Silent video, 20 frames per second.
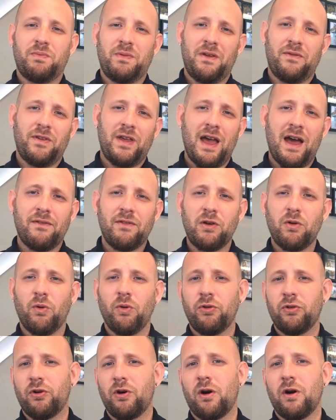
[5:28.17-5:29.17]
if you have an
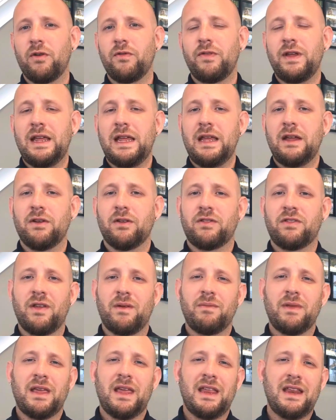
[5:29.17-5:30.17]
older RV or
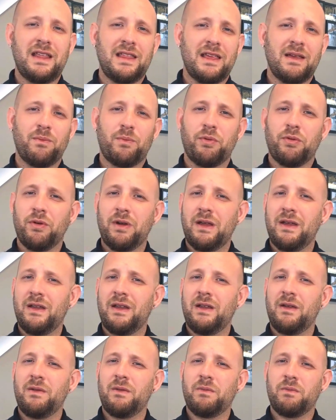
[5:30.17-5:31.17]
something, anything
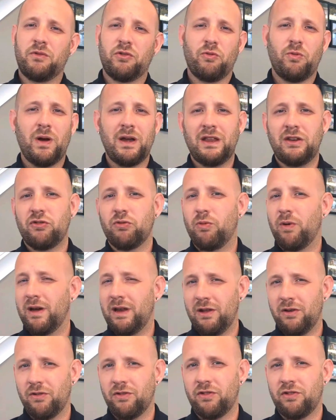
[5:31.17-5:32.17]
pre
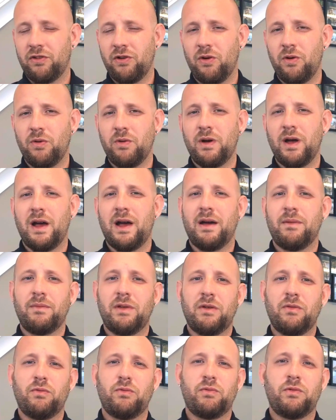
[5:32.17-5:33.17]
2020 or so,
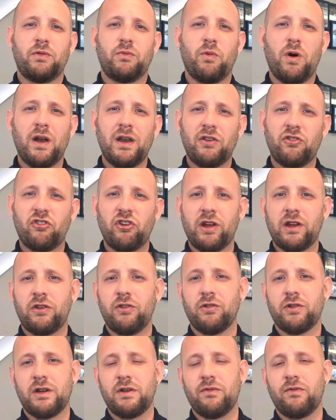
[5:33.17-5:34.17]
you would want to check
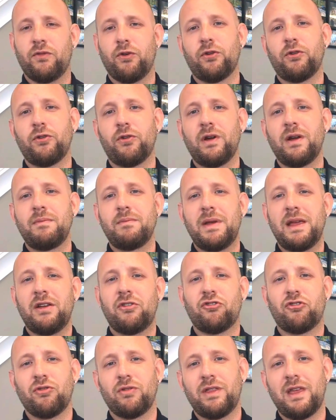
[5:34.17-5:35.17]
your converter and
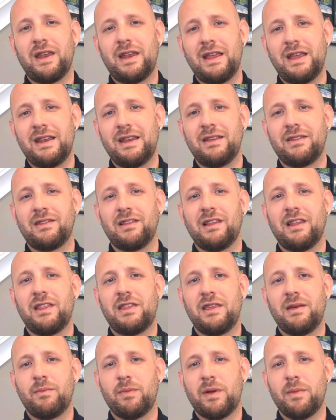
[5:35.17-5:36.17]
make sure that it is
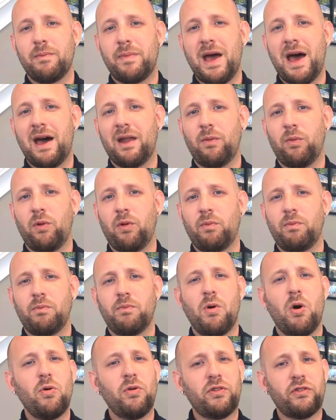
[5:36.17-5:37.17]
lithium compatible.
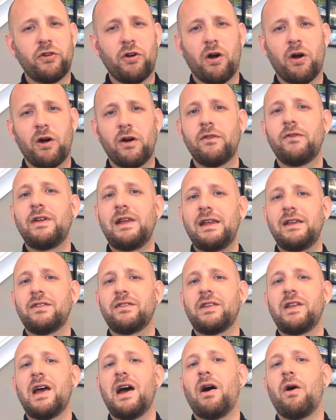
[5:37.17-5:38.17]
Most
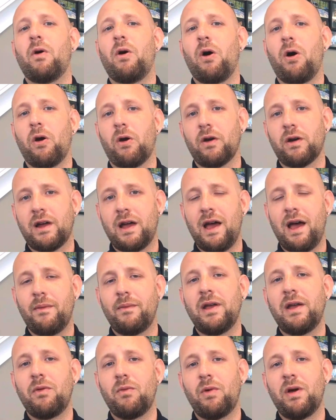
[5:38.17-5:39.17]
RVs now are
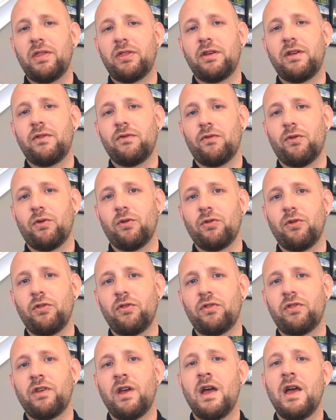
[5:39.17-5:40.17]
coming with
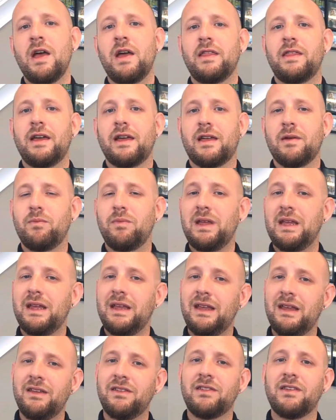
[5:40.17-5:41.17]
converters that can be
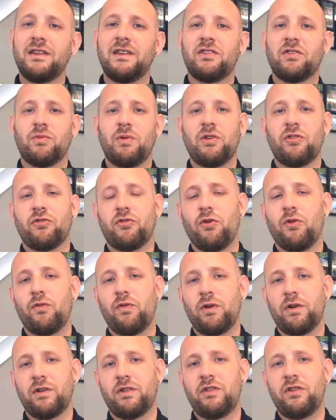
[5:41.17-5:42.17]
easily switched
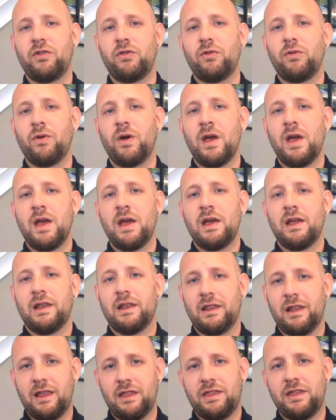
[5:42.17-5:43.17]
over to
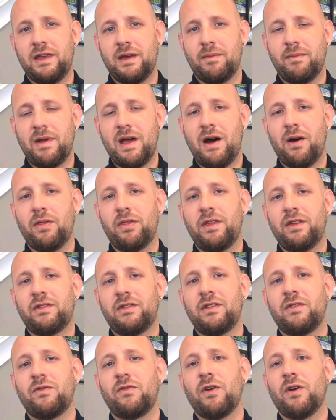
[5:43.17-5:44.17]
lithium. Now, this
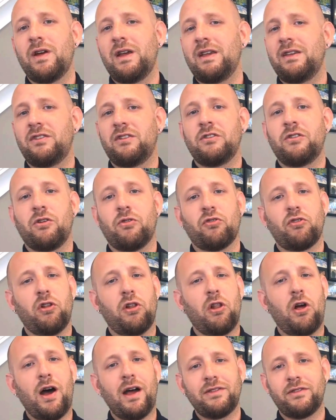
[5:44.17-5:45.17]
is very easy. There's
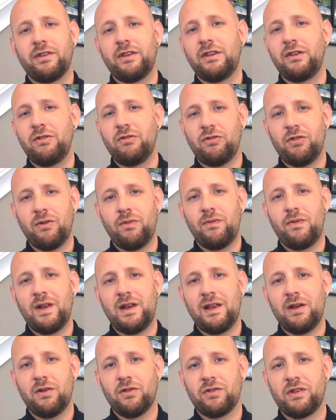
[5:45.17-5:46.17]
lots of YouTube
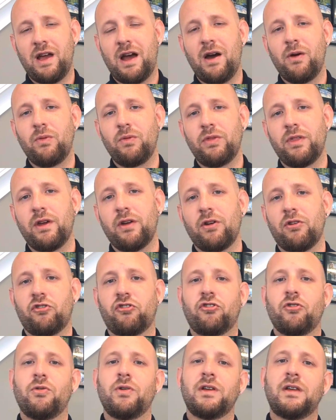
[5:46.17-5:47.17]
videos out there
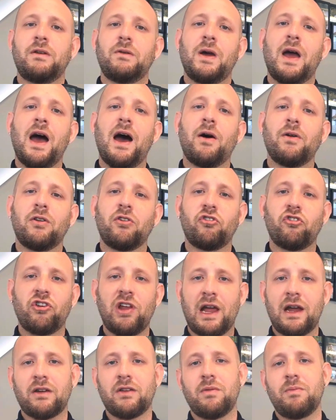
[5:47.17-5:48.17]
showing you how to
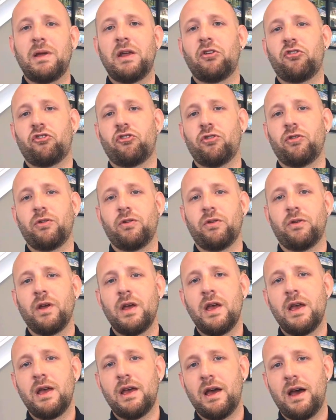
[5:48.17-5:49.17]
check to make sure
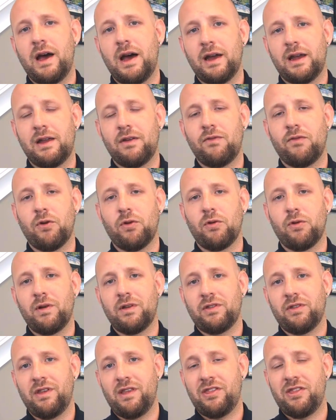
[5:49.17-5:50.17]
converter
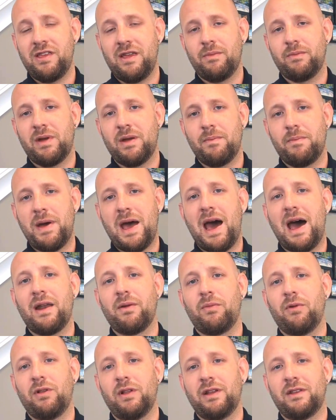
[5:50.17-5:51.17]
is lithium
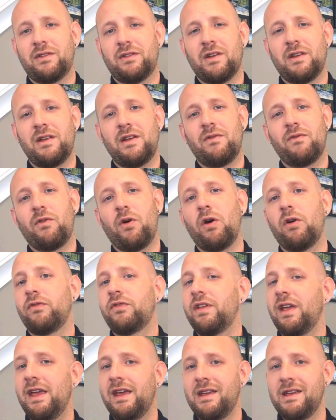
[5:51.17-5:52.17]
compatible. It's going to
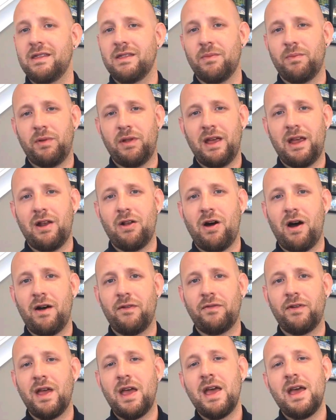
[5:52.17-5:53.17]
involve taking the plate
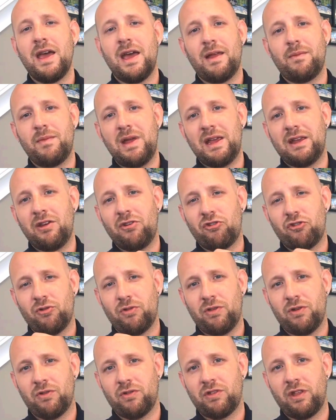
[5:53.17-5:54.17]
off and making
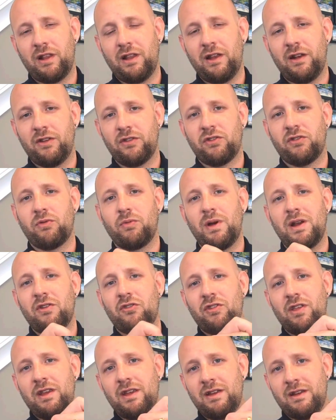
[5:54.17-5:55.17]
sure there's the little
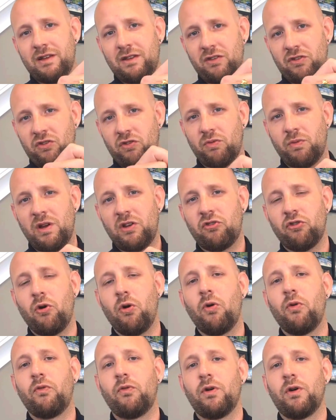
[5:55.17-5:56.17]
switch that you can switch
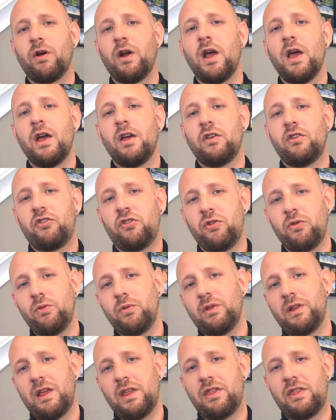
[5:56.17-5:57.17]
over
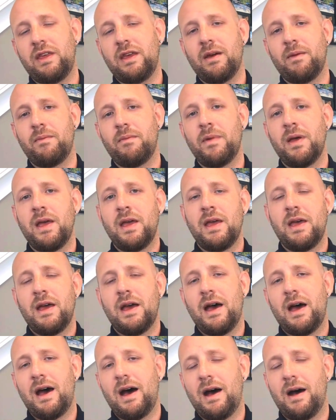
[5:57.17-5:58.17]
to lithium.
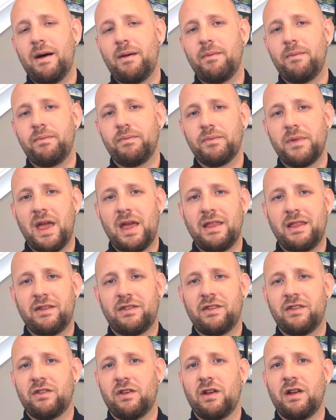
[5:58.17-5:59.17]
And
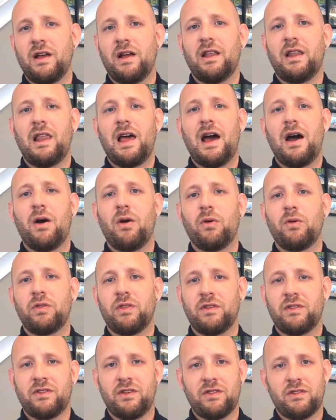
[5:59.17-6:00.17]
this is going to allow
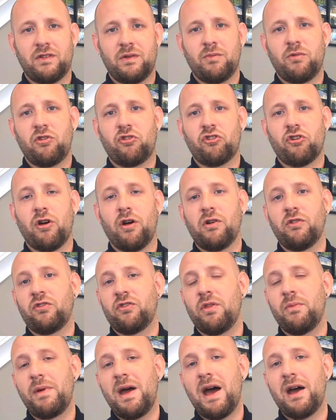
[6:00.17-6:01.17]
the system to charge
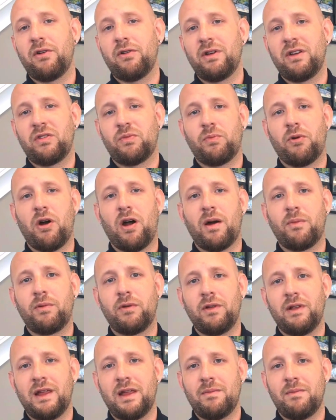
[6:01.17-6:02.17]
the batteries
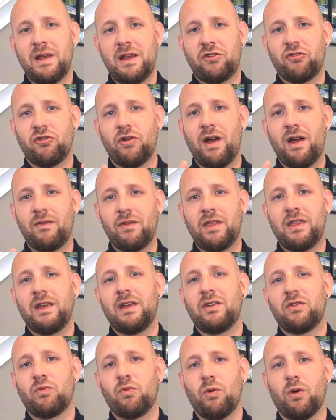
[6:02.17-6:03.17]
properly and make sure
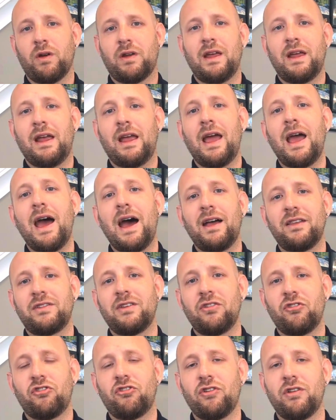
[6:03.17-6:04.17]
everything is working as
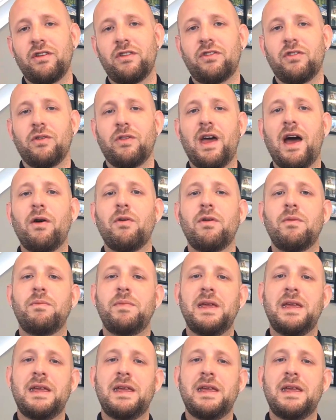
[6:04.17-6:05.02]
it should. So that would